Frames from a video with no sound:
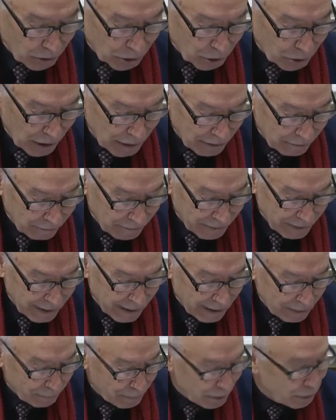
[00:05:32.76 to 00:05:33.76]
also I am
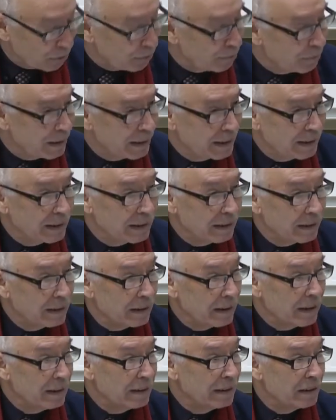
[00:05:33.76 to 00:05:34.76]
very happy to be
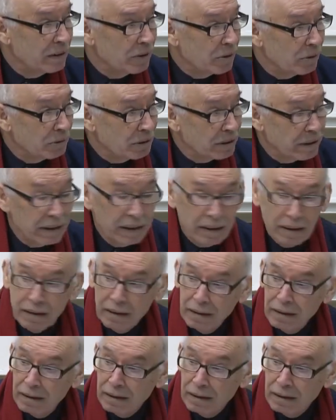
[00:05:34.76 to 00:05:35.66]
this country,